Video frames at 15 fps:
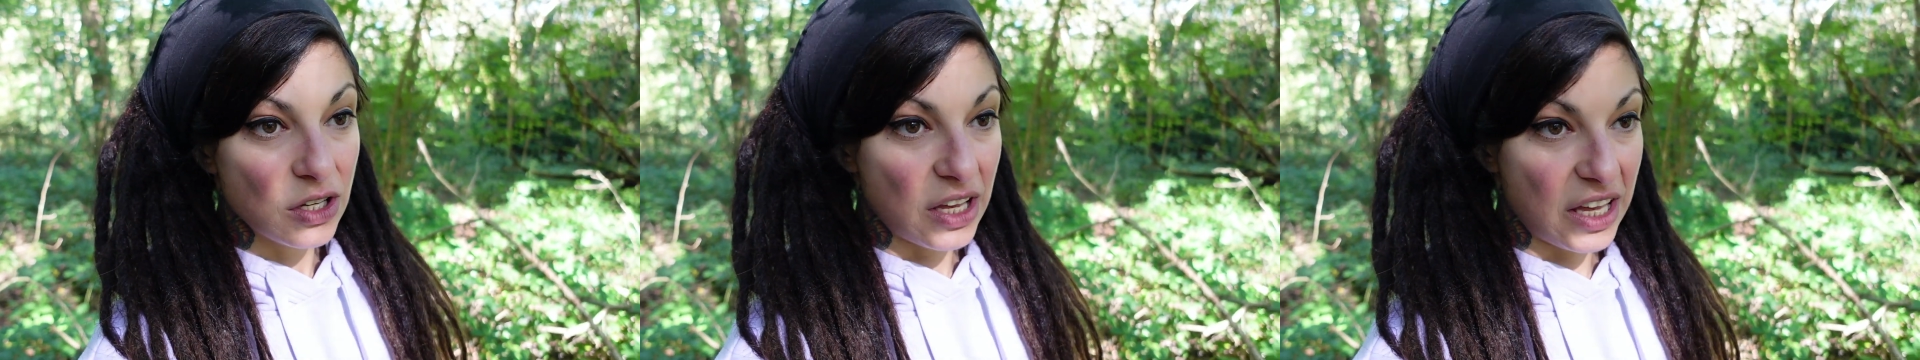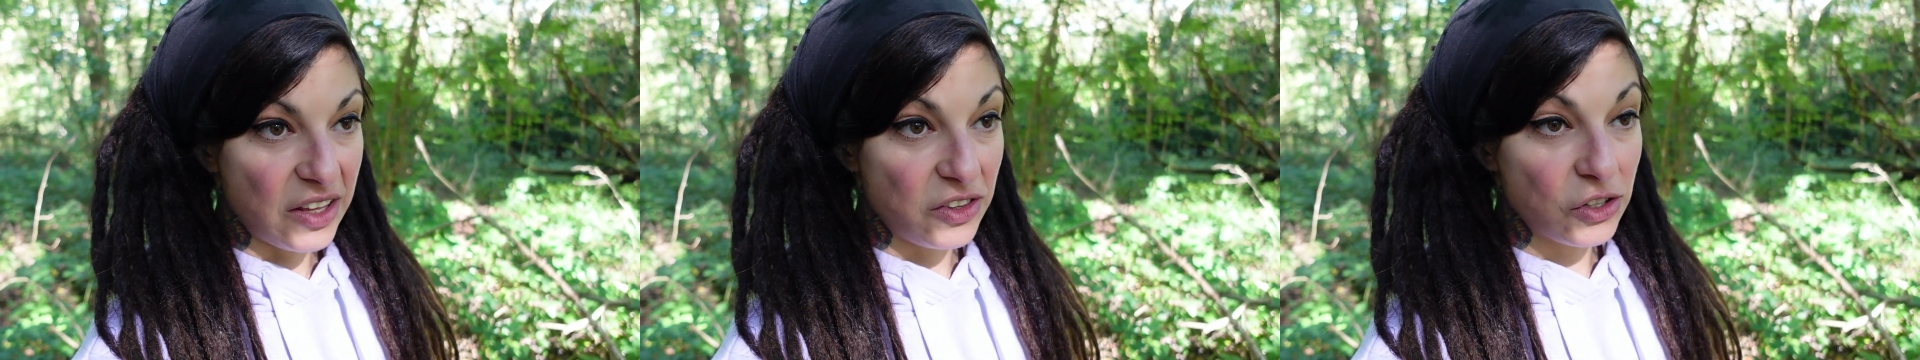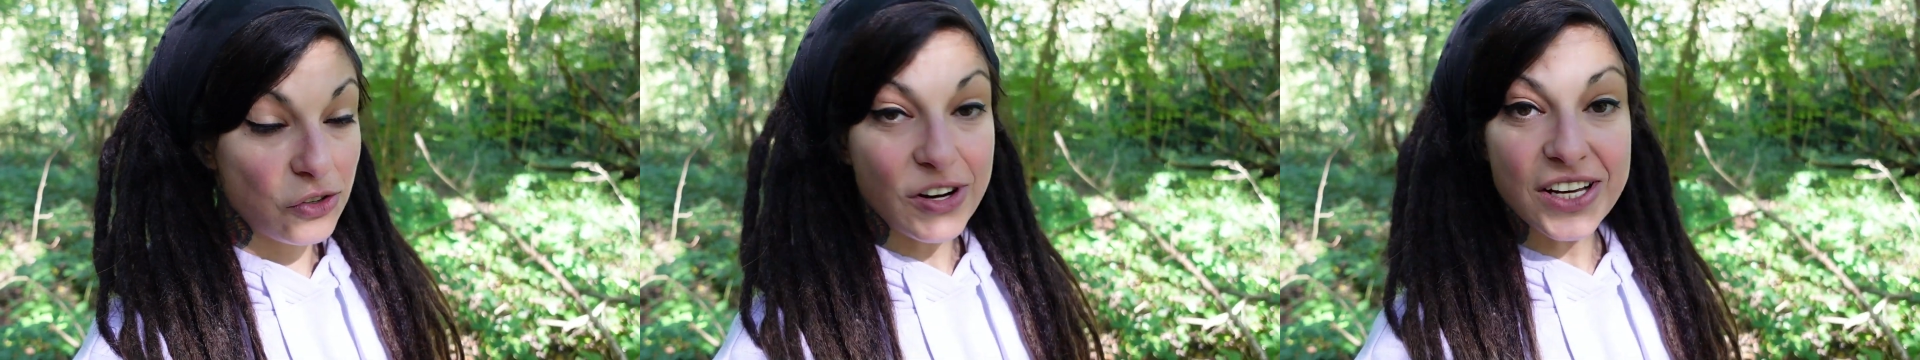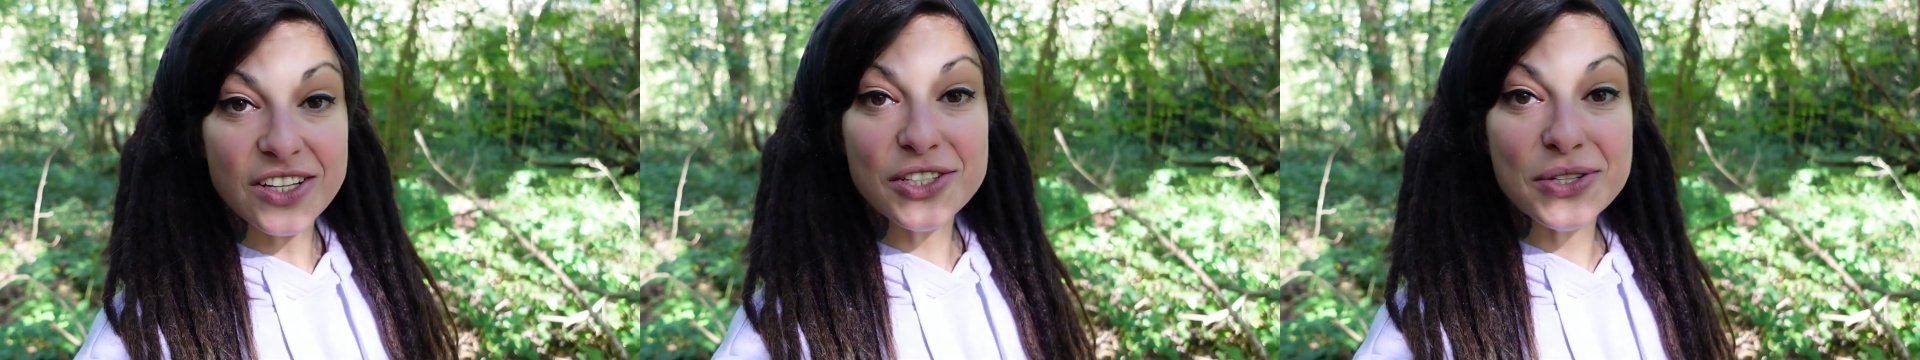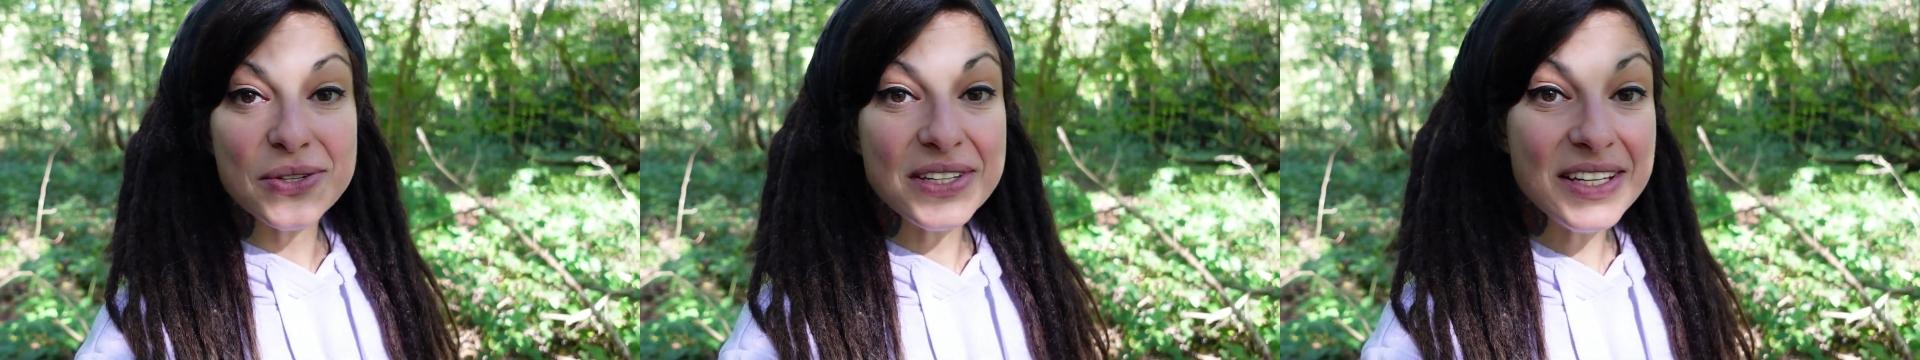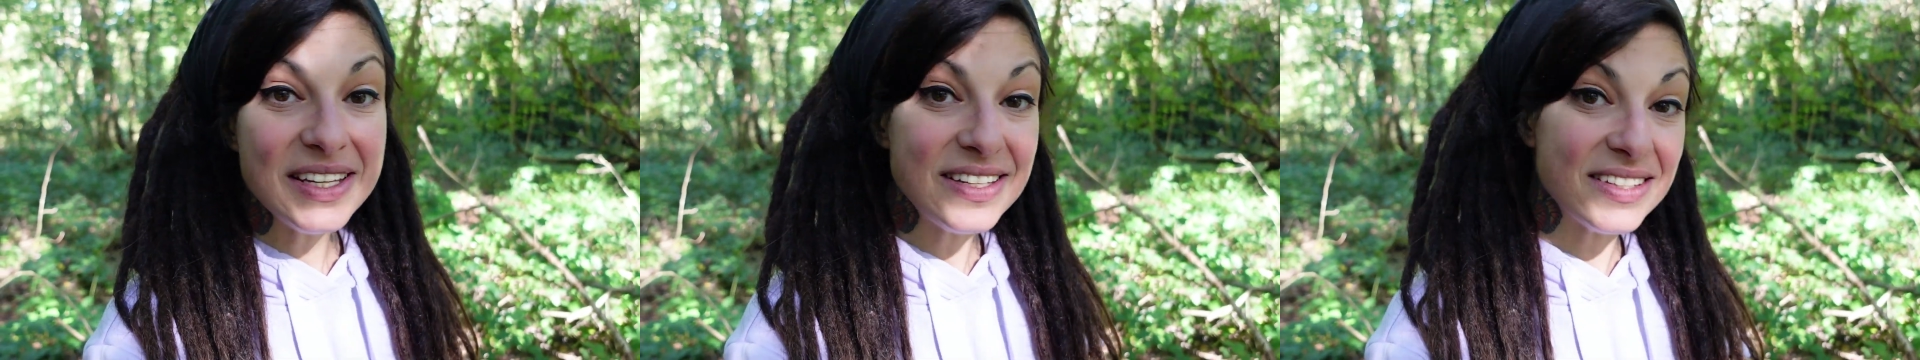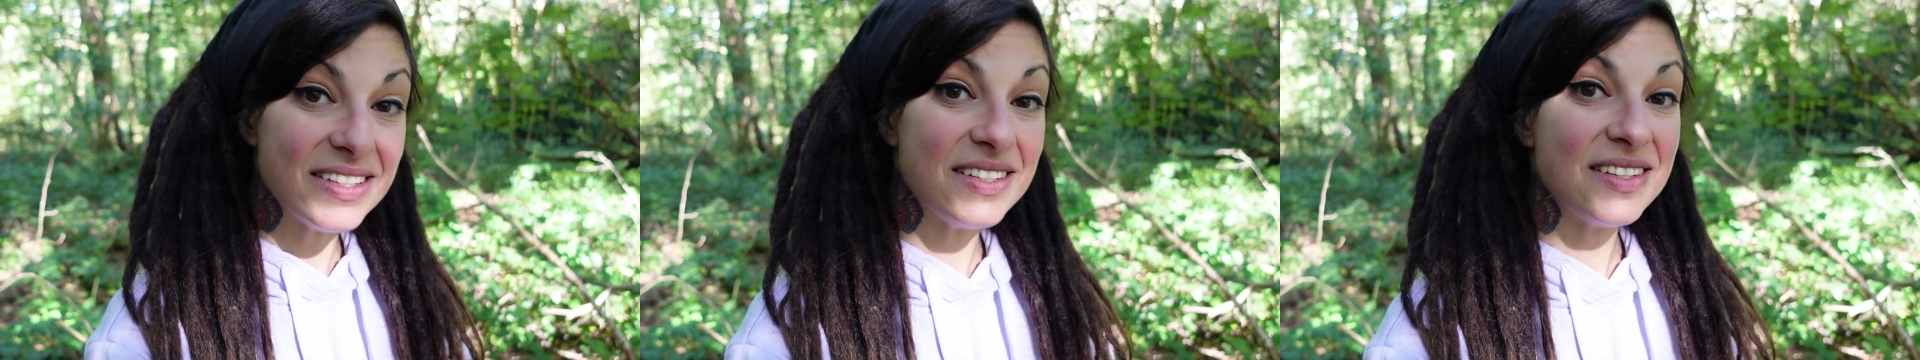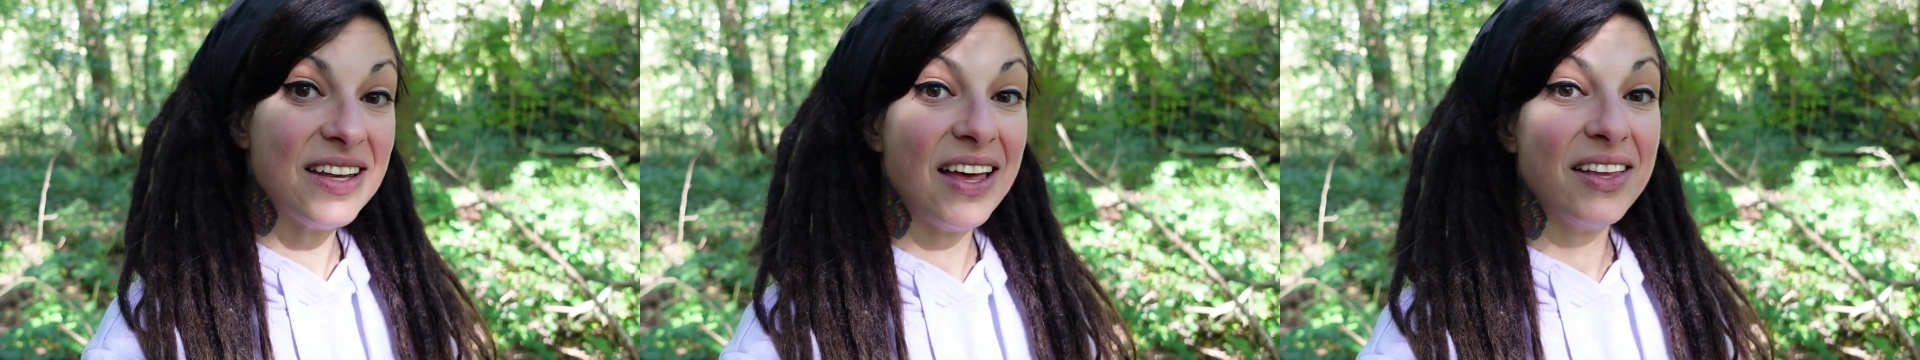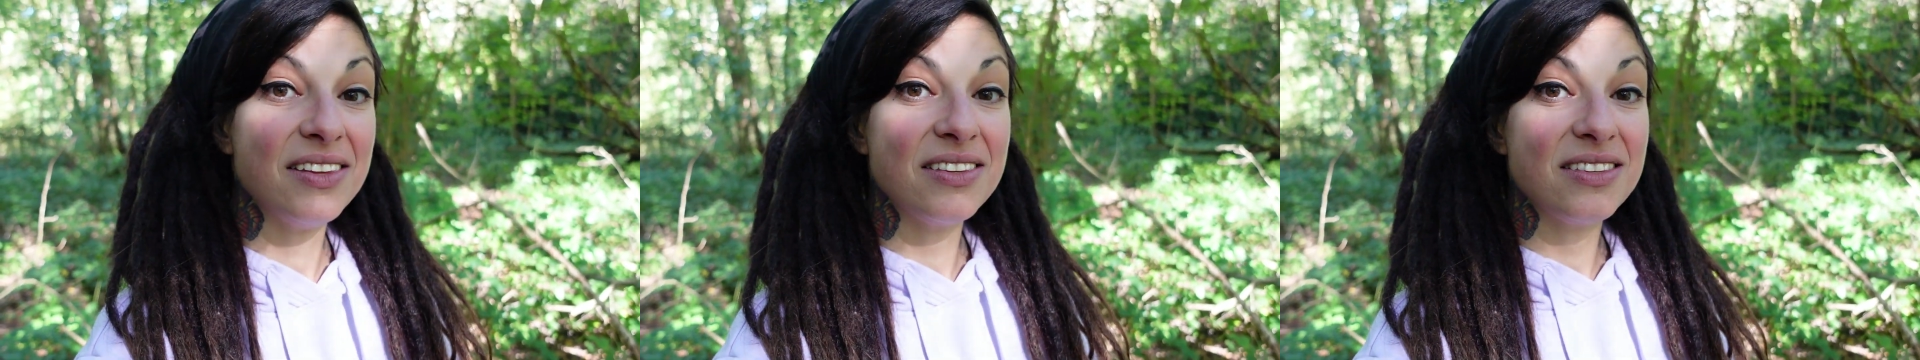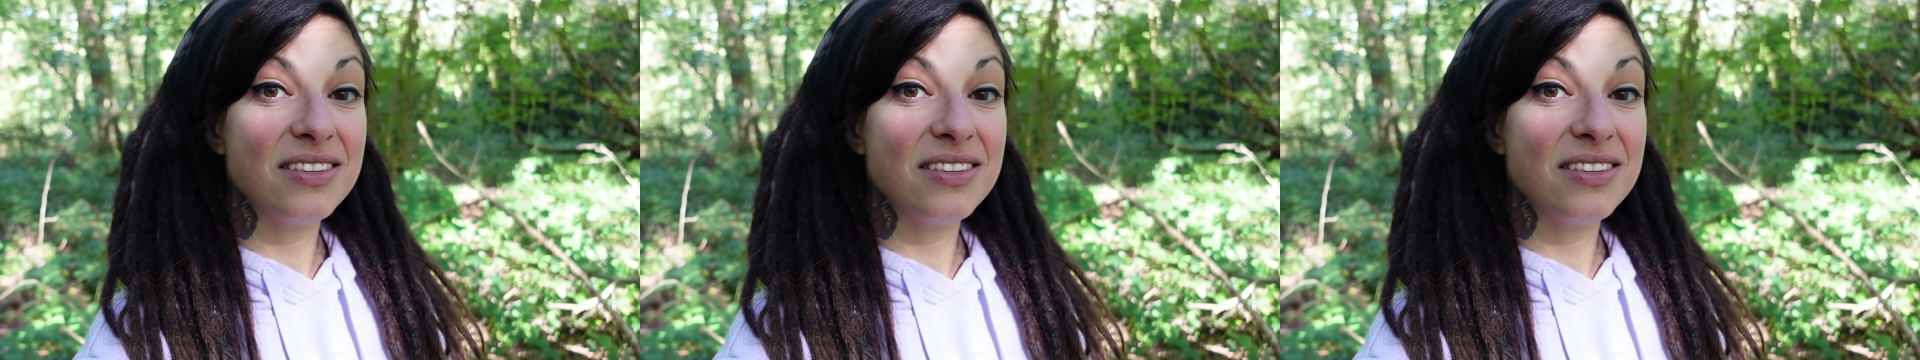And the great news is that